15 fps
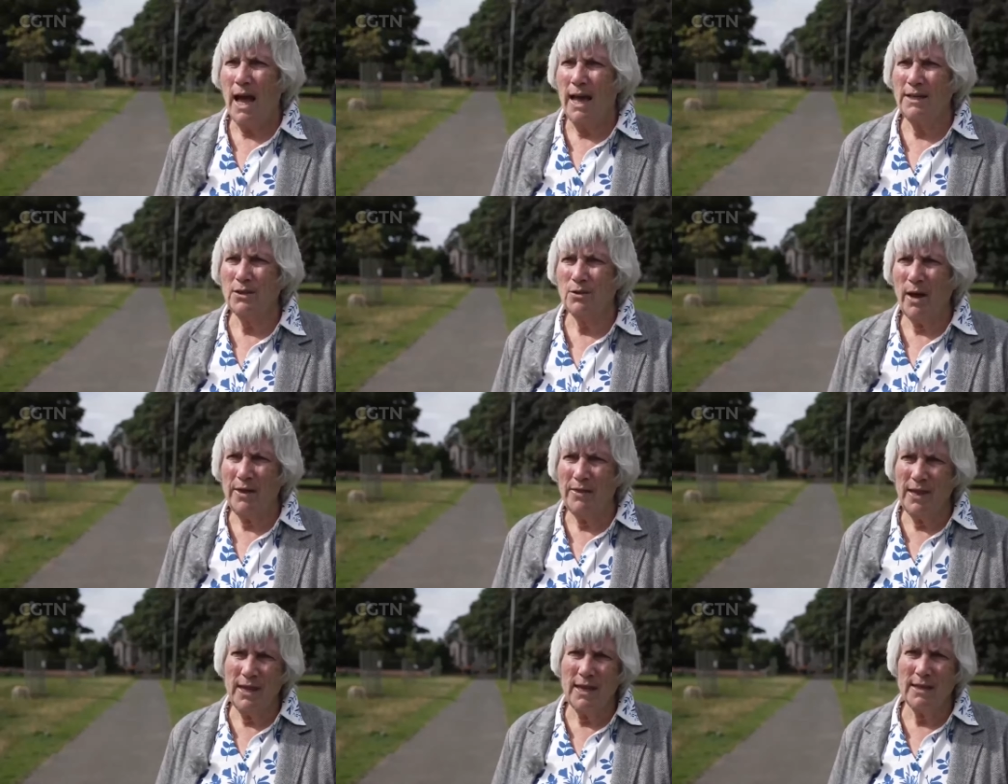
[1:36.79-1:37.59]
And so
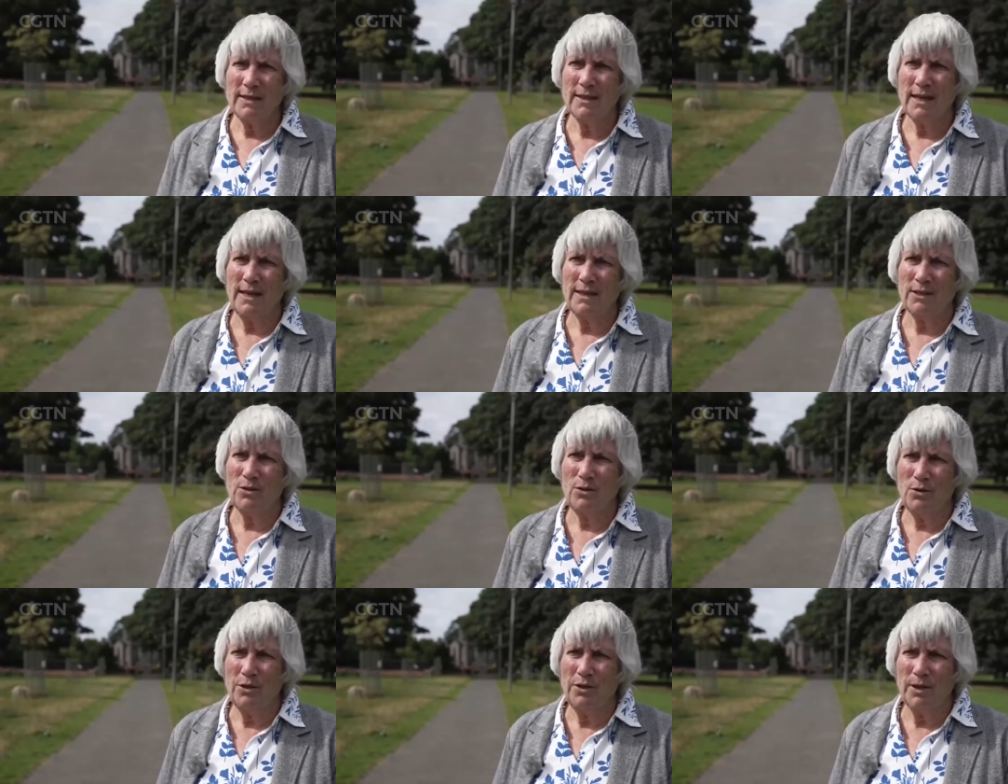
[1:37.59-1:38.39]
I think
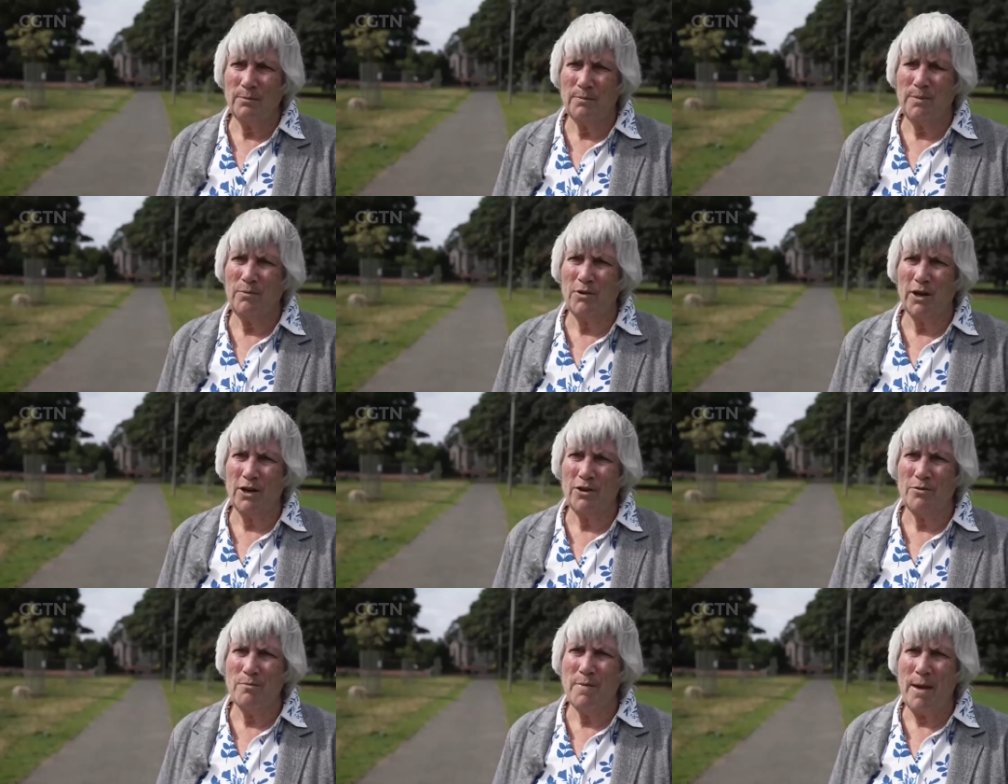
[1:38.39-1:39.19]
it's good that people
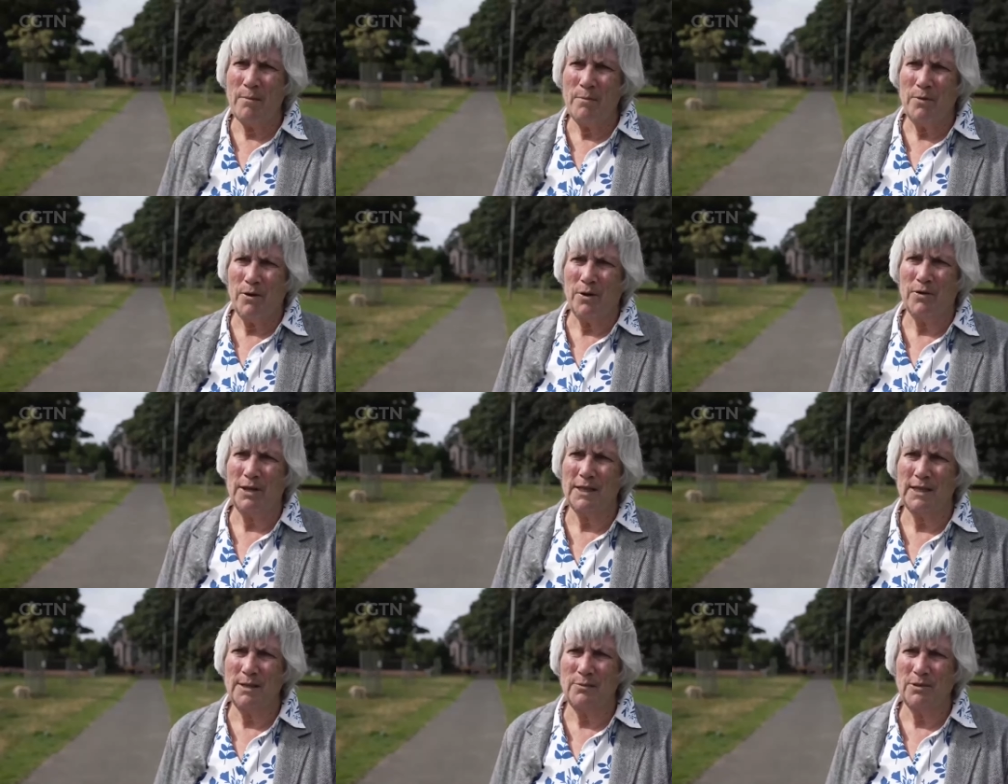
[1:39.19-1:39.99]
can remember
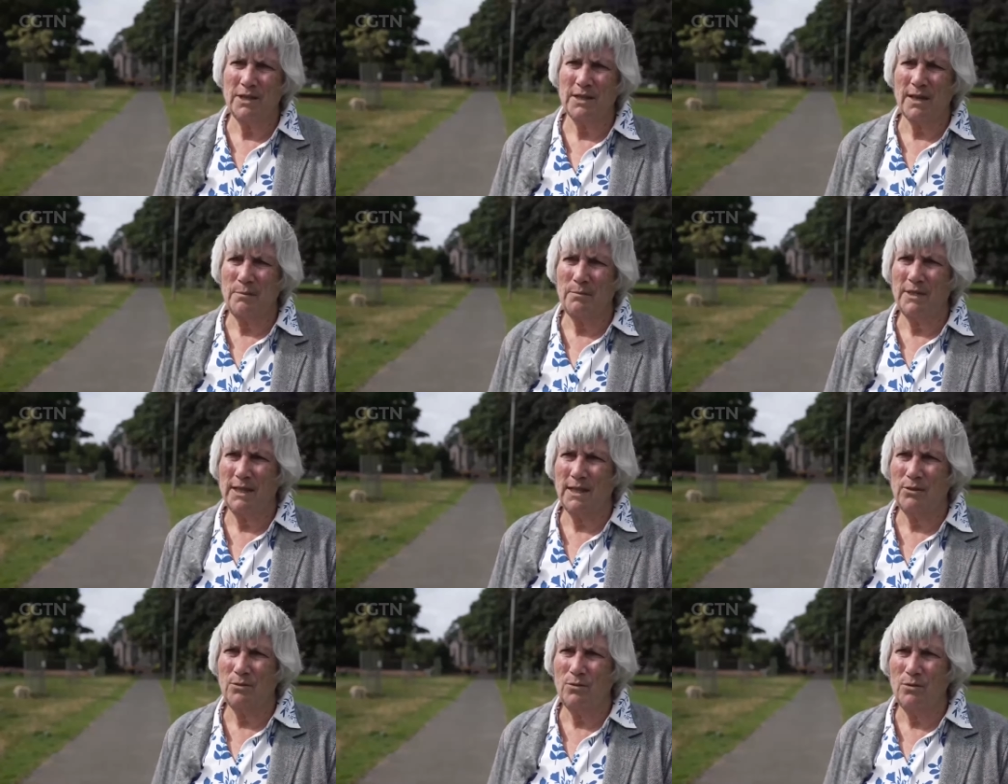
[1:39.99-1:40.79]
that he was
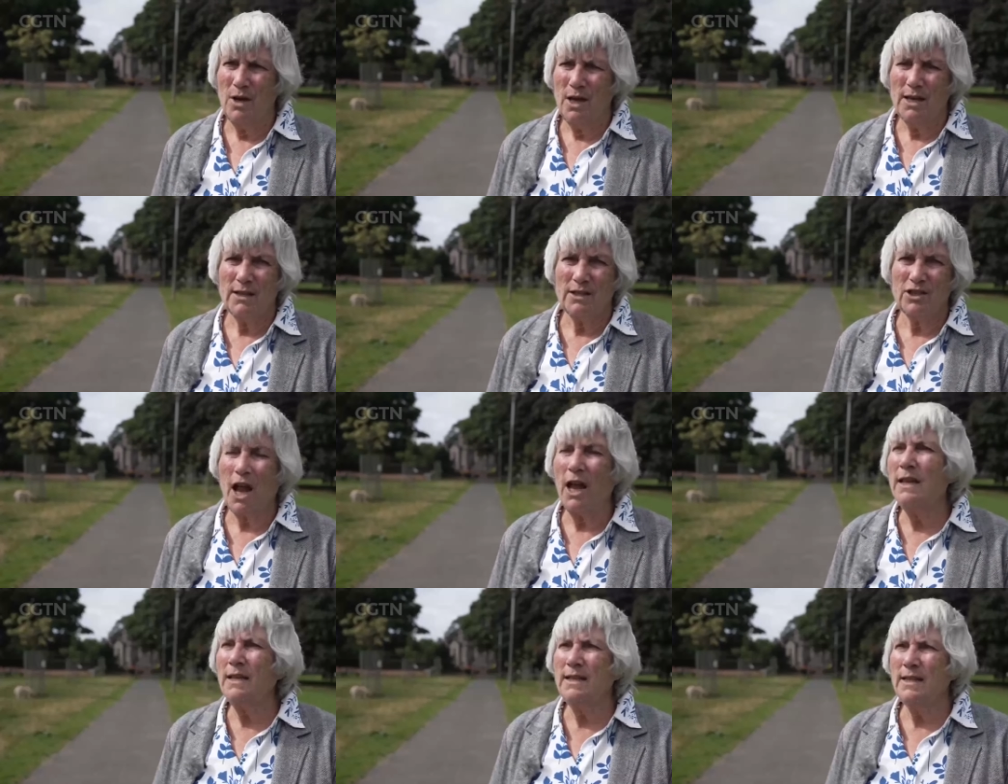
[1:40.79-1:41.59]
somebody who
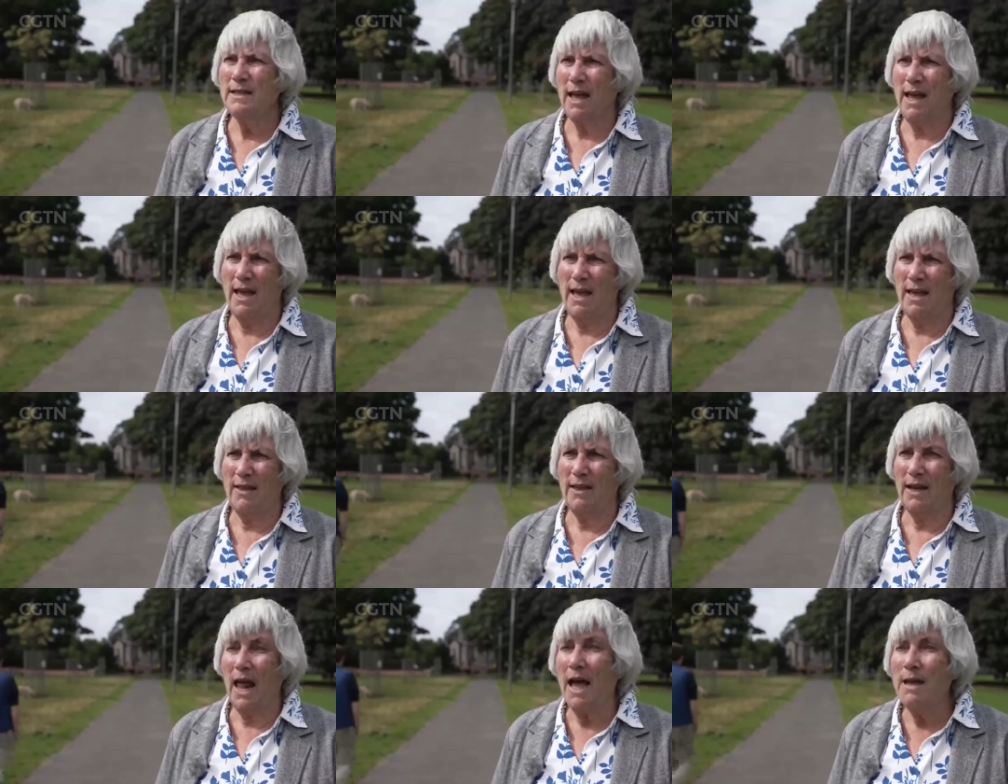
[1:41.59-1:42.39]
shunned
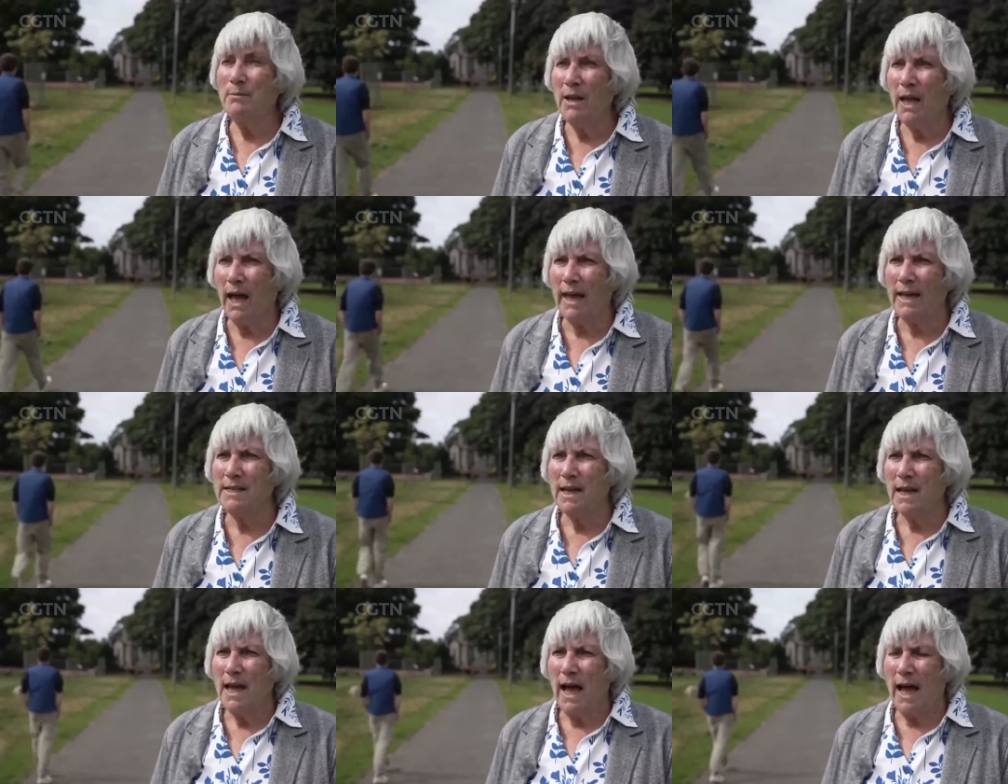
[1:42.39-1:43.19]
the
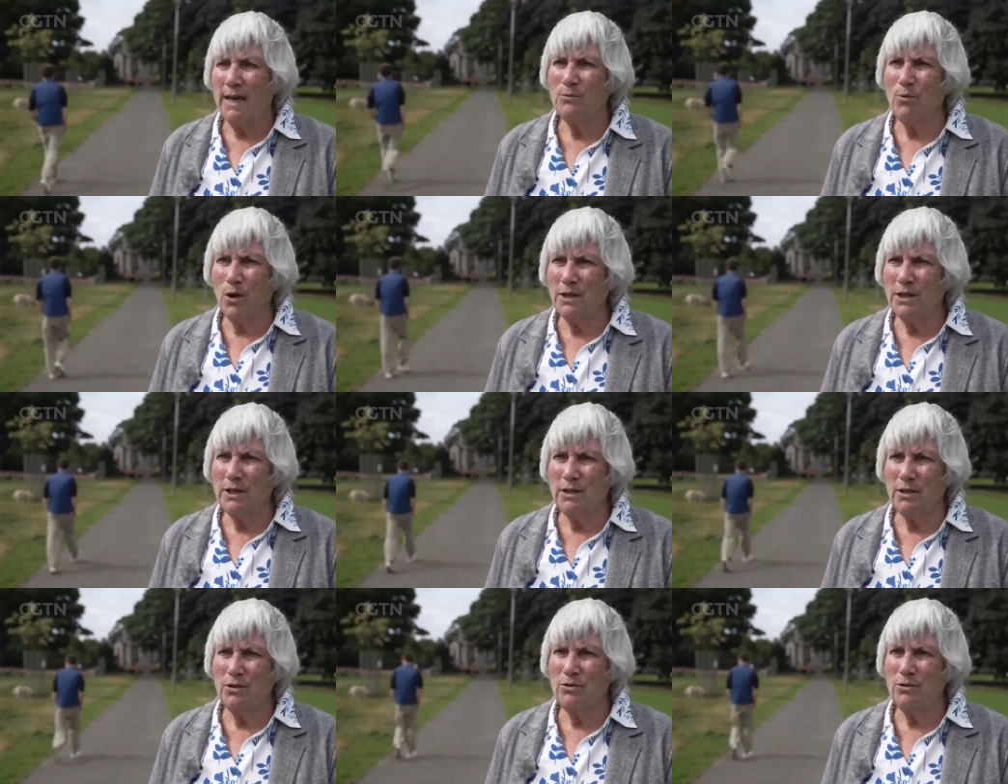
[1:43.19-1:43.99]
limelight and wanted